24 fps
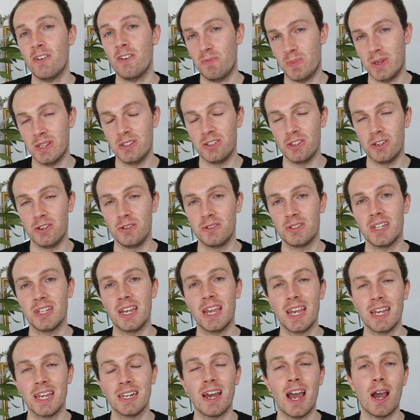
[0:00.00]
have been
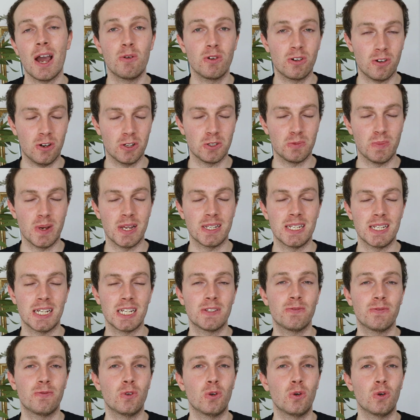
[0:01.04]
used in our
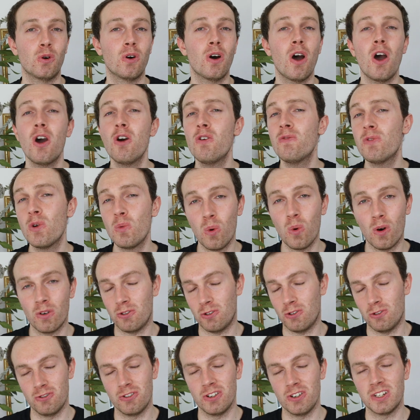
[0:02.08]
cosmetics for over
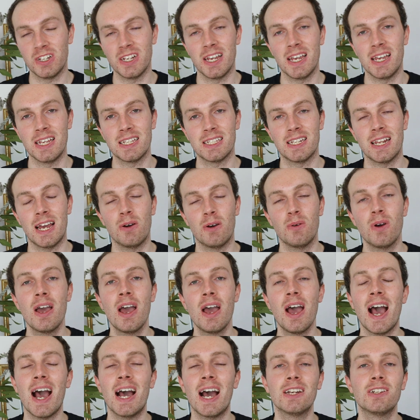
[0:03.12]
one hundred years now,
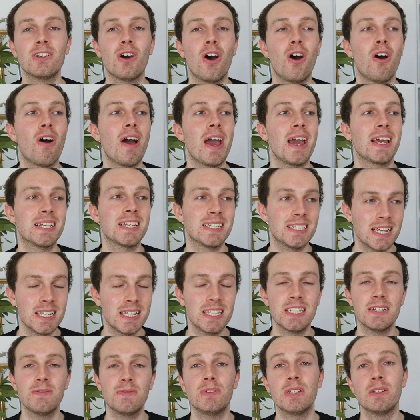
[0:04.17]
and are
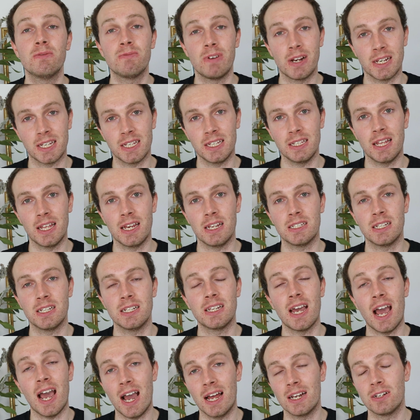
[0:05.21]
extensively
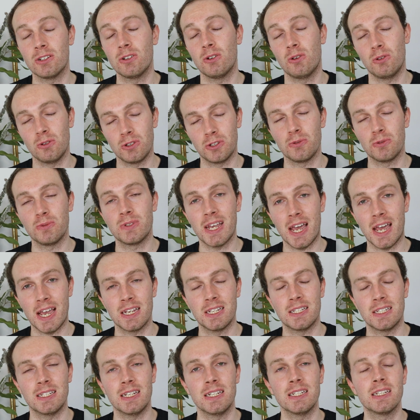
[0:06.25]
regulated and also
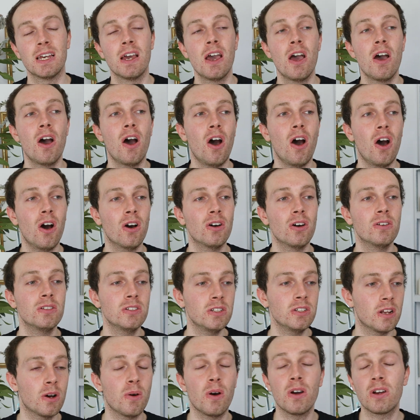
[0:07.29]
tested
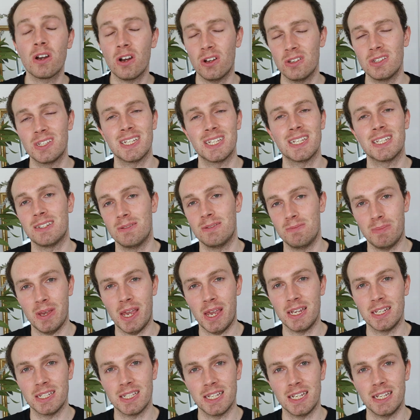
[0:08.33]
on, you know, a consistent
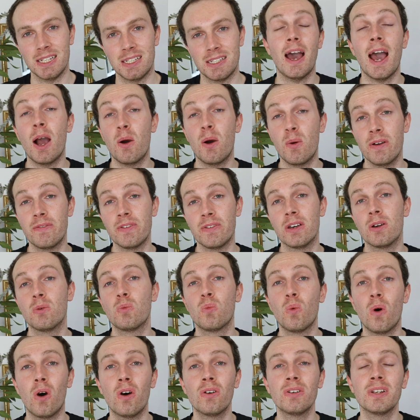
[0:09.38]
basis.
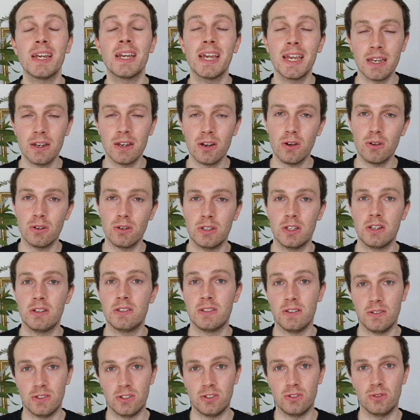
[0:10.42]
However, one
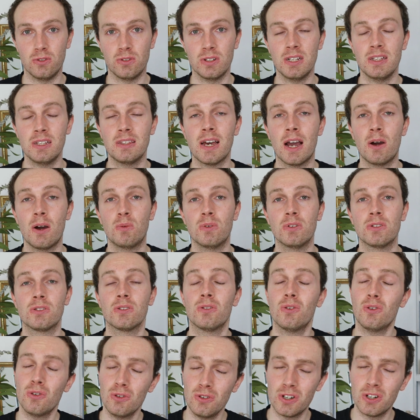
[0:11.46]
inconclusive study that
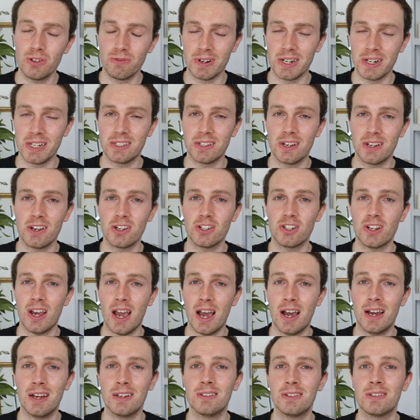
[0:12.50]
was under-researched
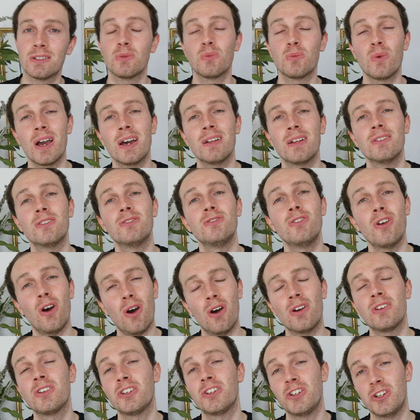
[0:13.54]
and, well,
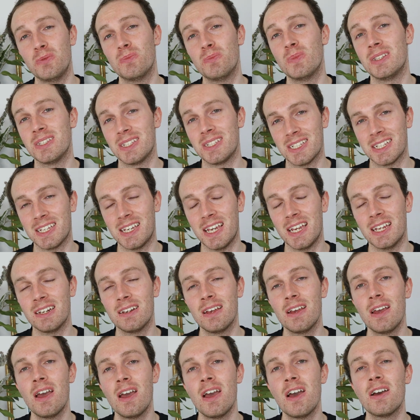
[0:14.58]
not on human
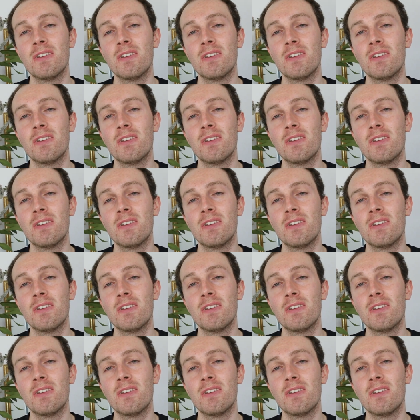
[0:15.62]
skin,